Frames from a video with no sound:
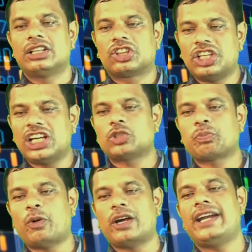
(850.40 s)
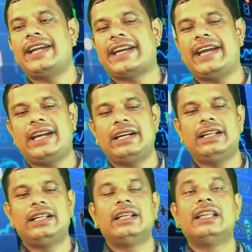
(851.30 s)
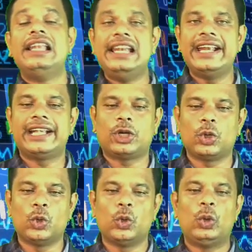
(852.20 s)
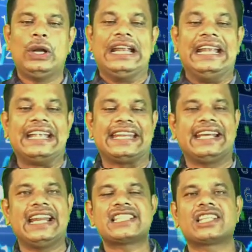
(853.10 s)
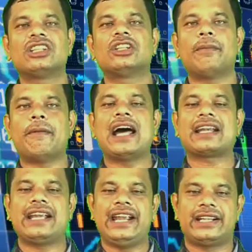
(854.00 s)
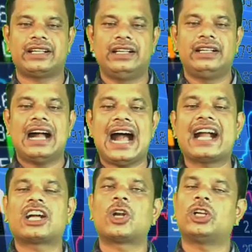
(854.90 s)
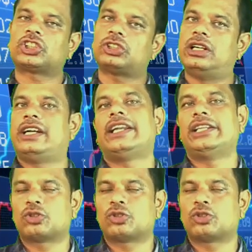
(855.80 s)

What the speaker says: thus foreign trade lead to integration the market across countries.